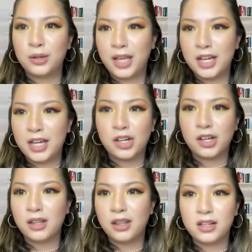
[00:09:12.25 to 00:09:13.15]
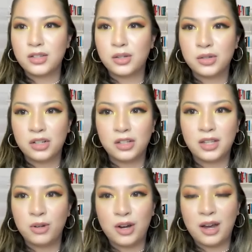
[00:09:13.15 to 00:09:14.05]
location, the social
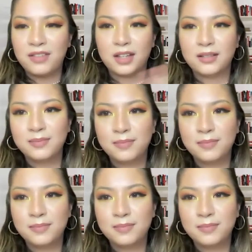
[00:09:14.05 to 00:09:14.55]
demographic